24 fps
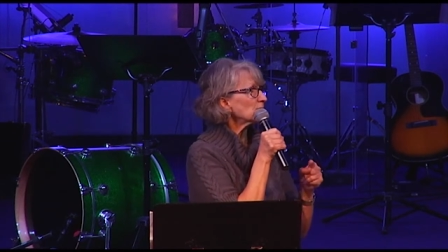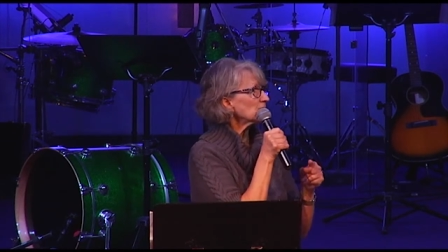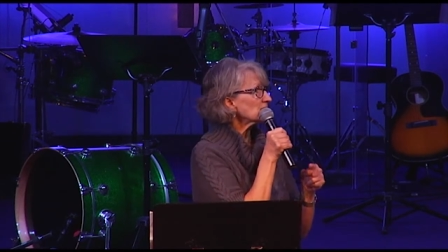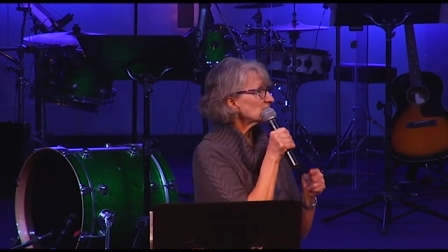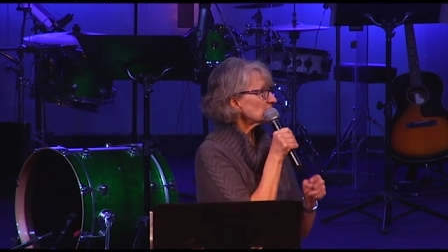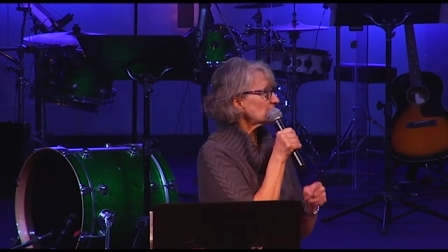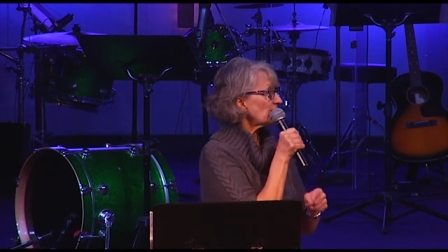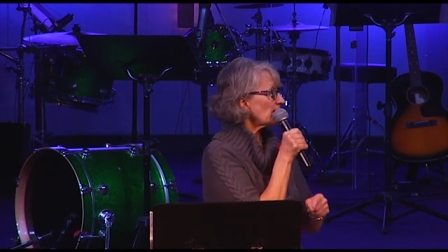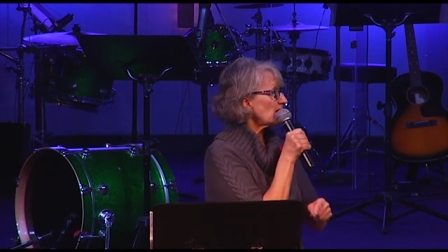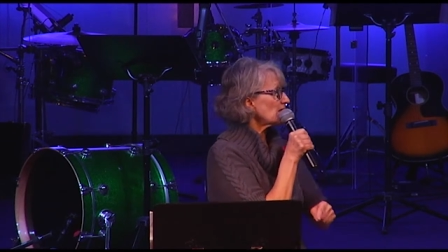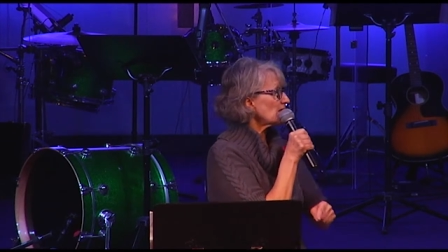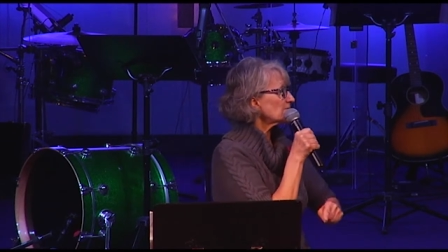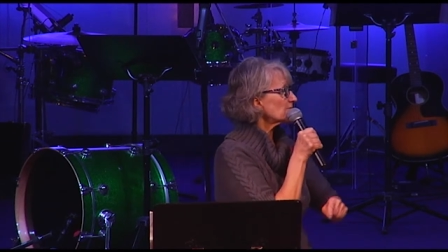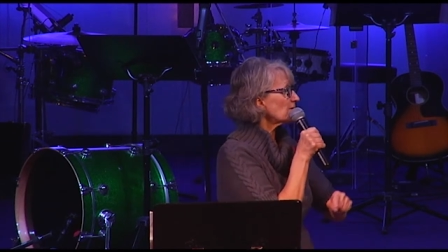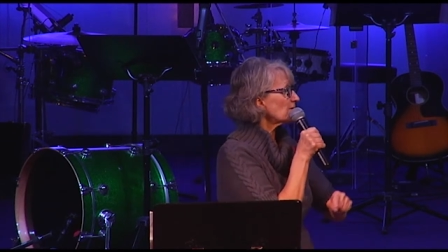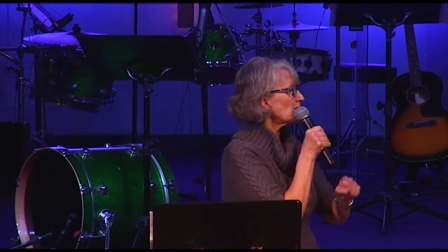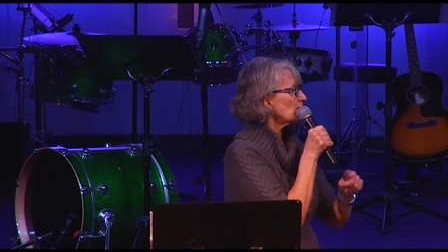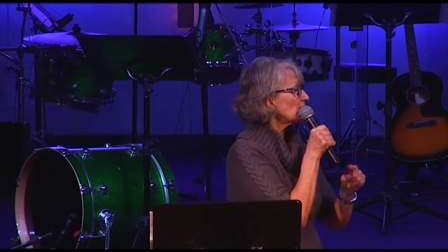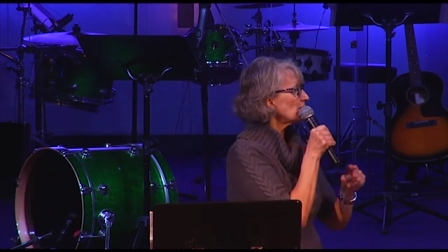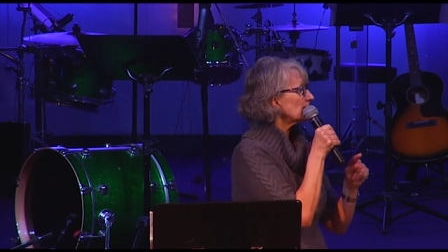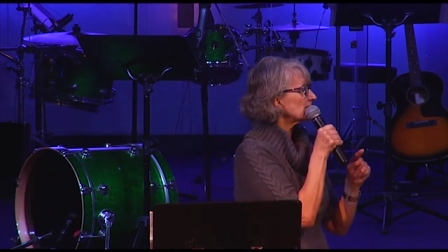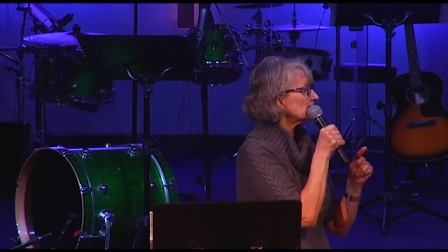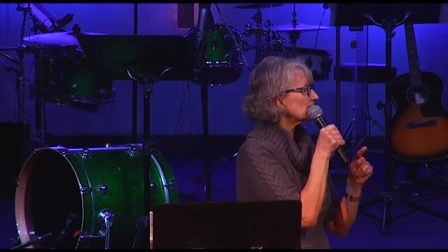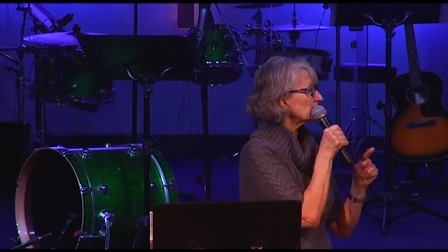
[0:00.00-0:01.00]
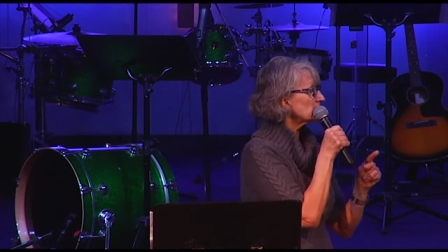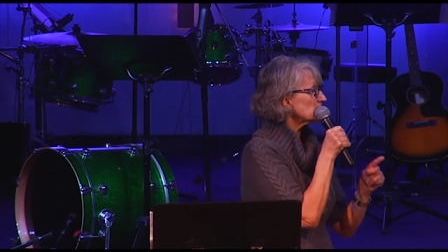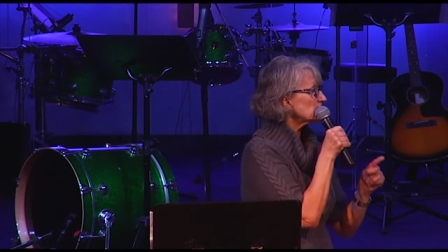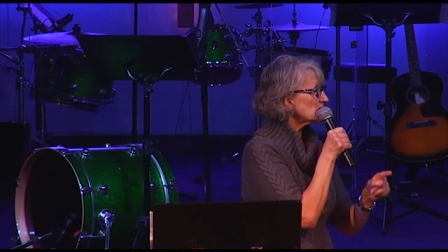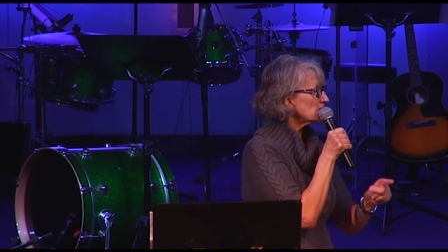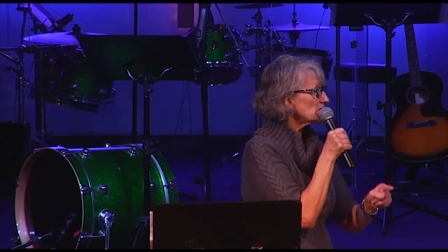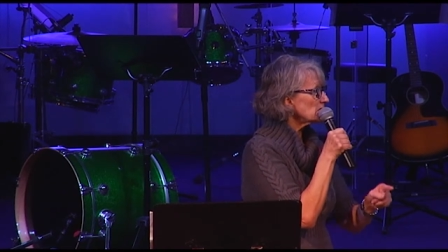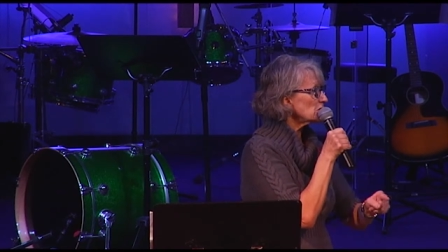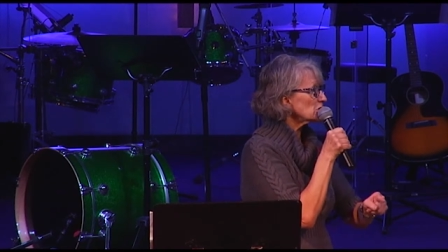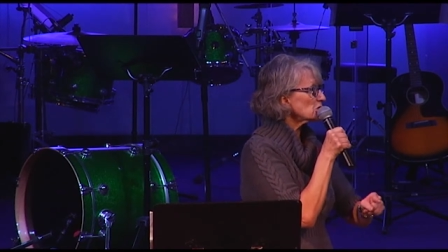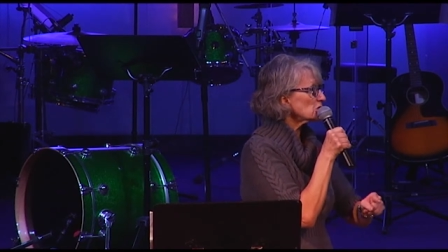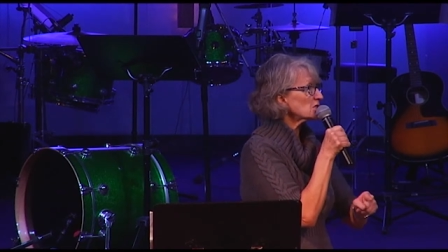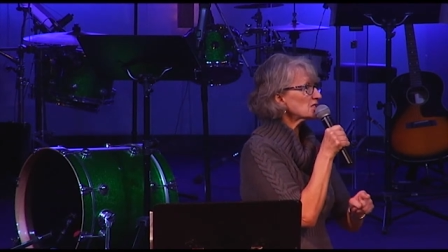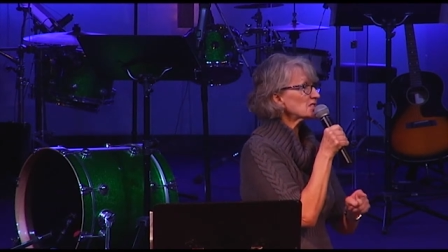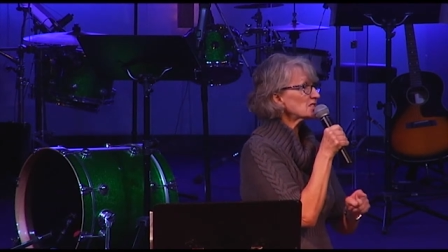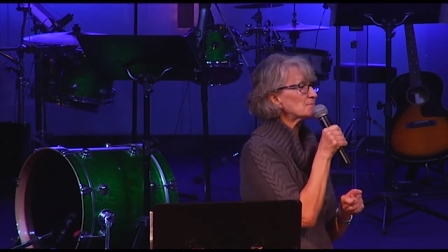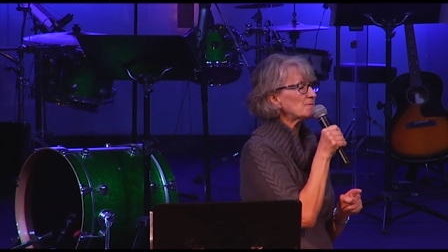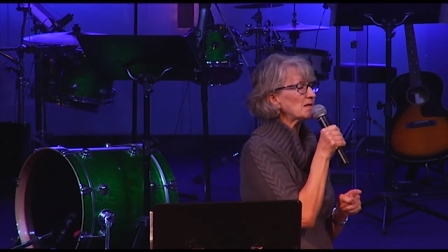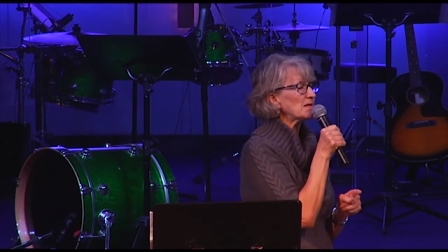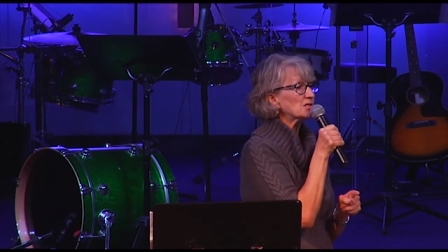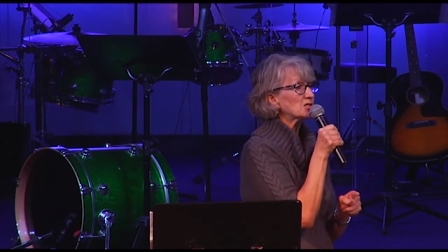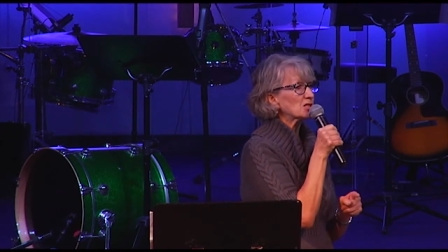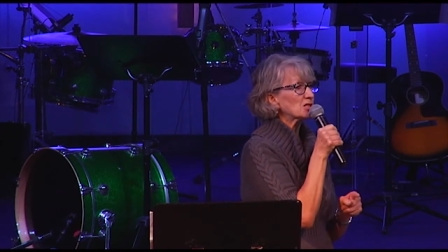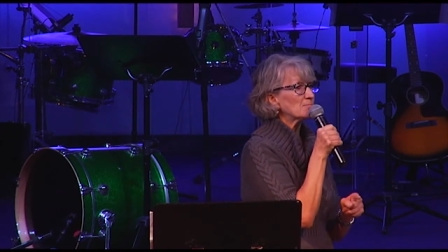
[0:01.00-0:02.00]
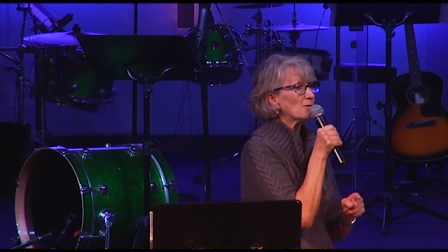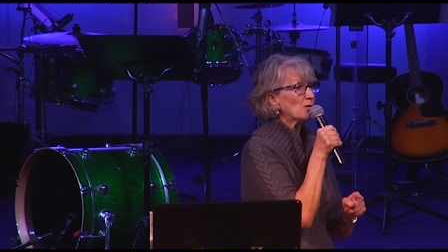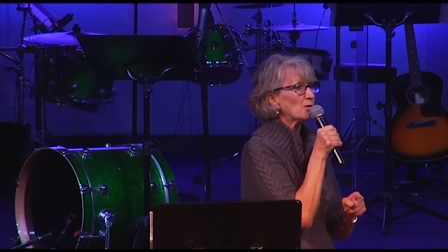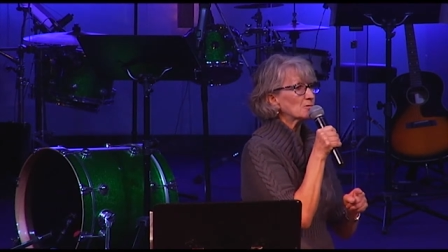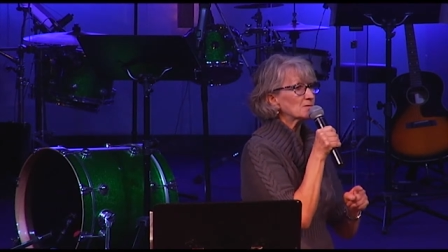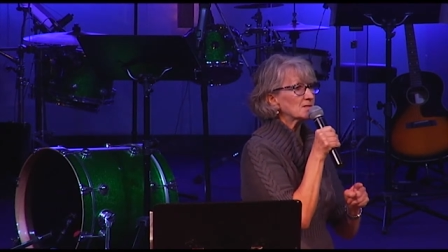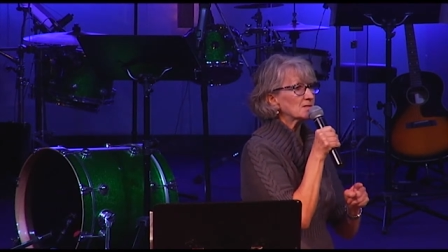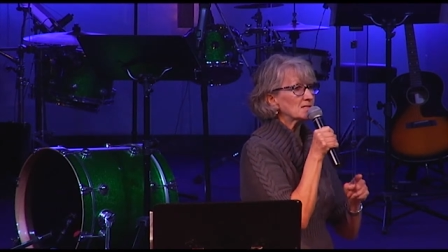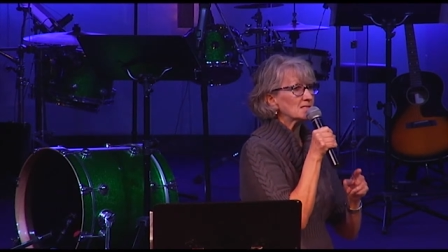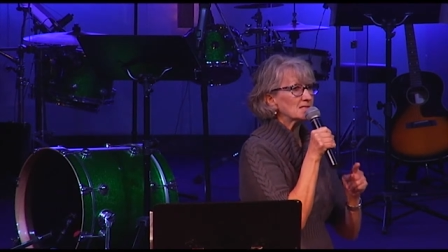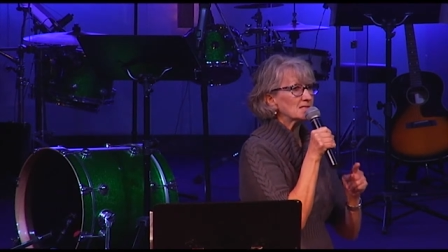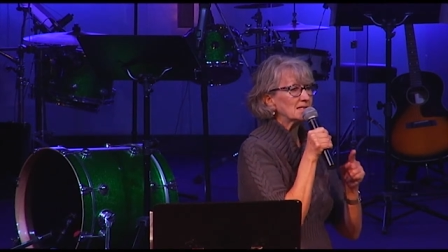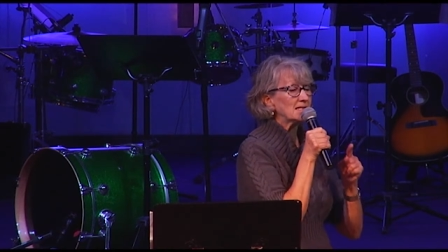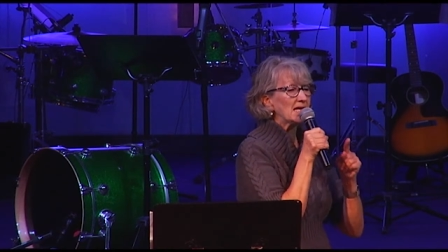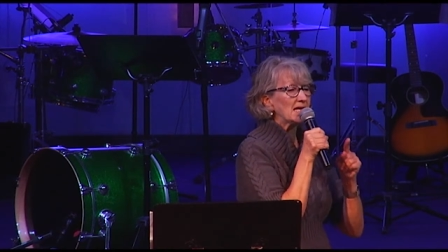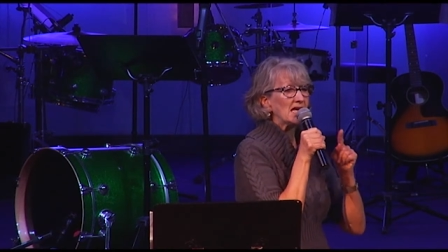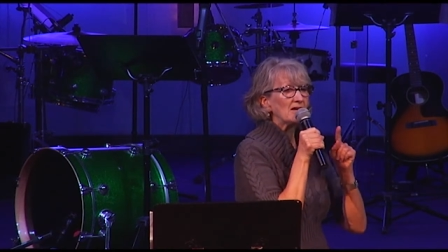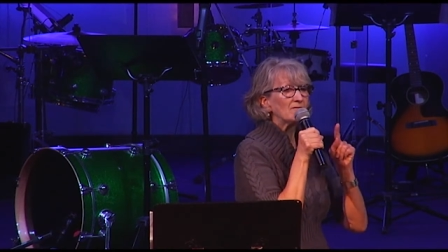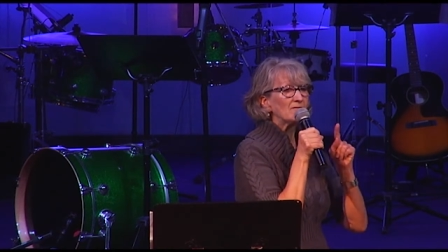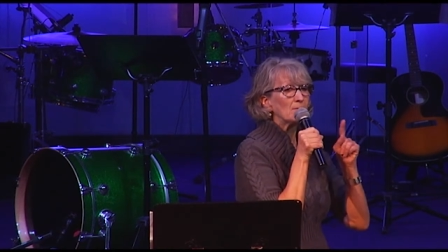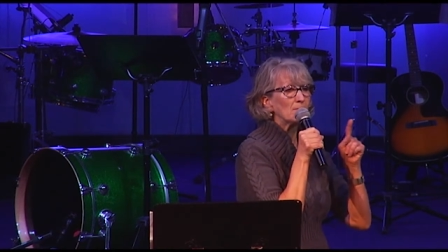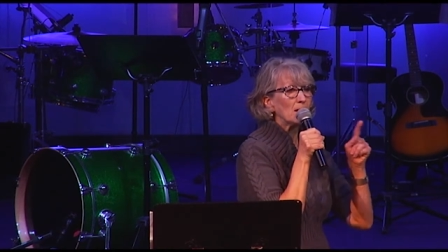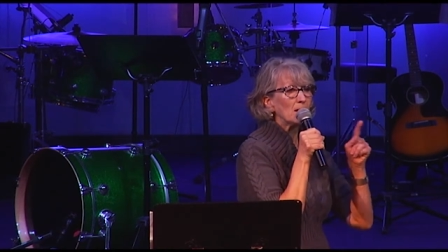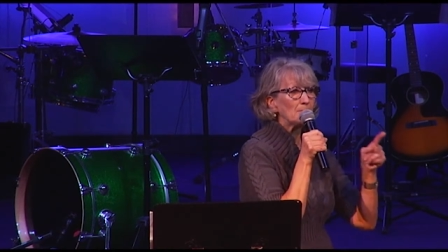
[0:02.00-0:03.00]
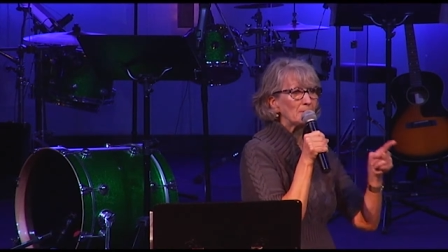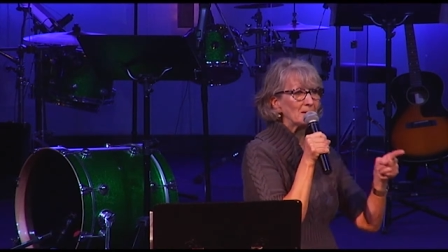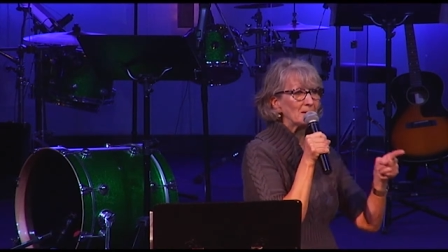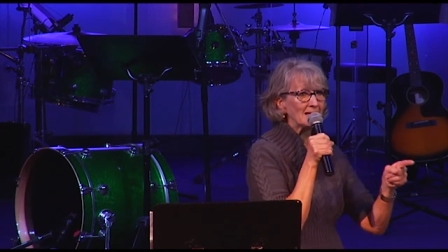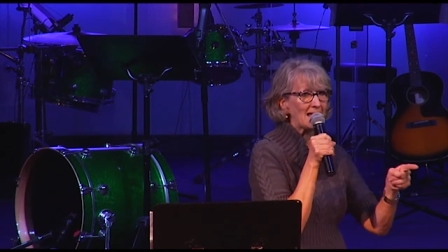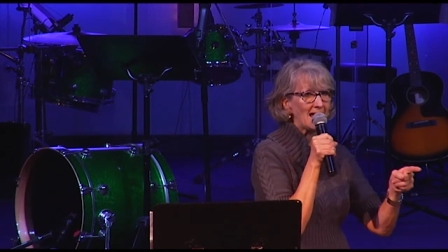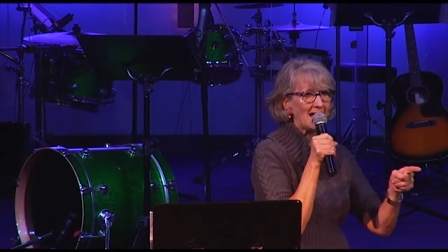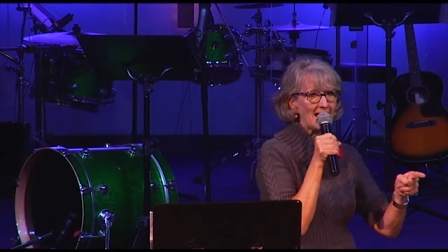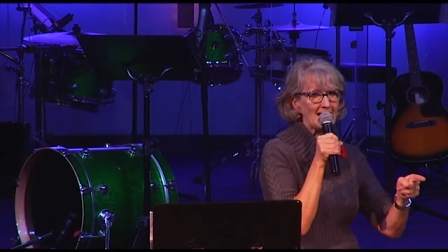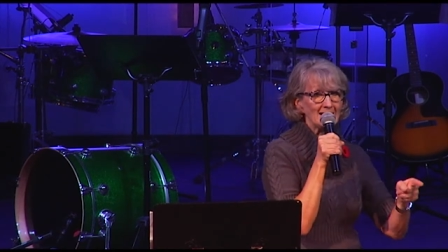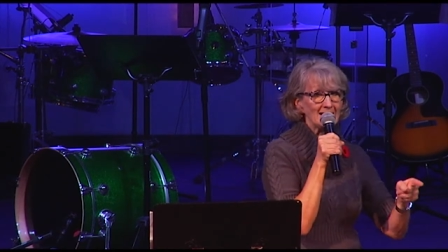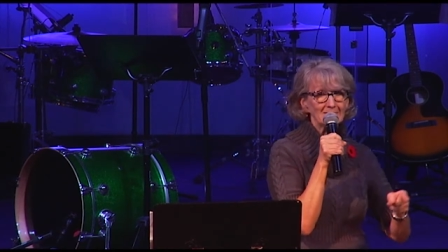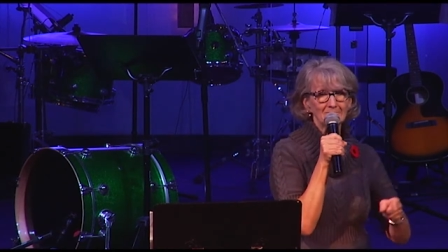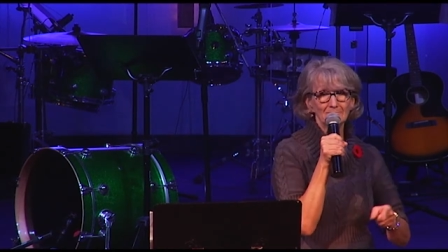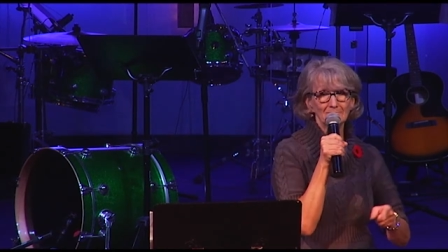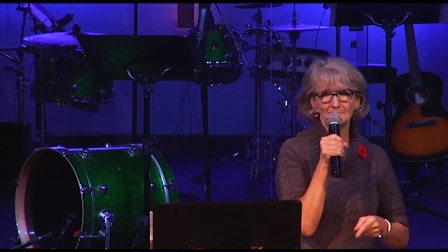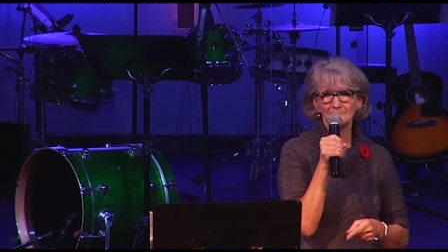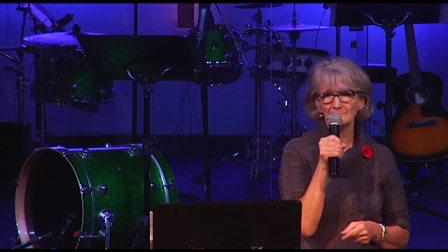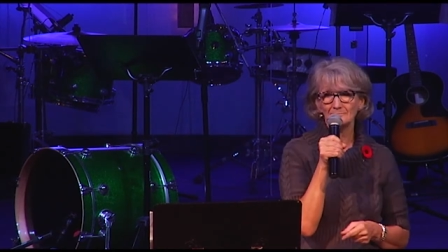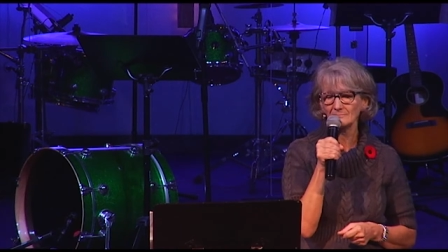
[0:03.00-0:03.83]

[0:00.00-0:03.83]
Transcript: was faithful and continued to speak to Moses and gave him a plan.